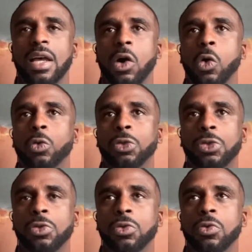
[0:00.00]
owed
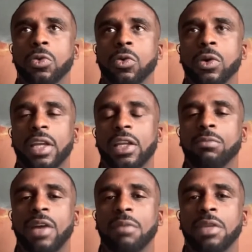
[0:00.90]
to or
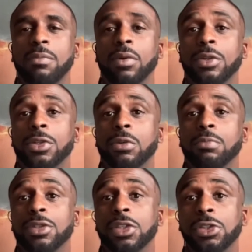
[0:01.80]
held by people in a
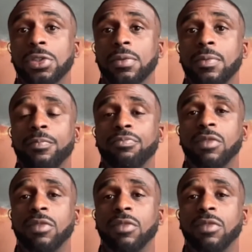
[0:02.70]
certain position,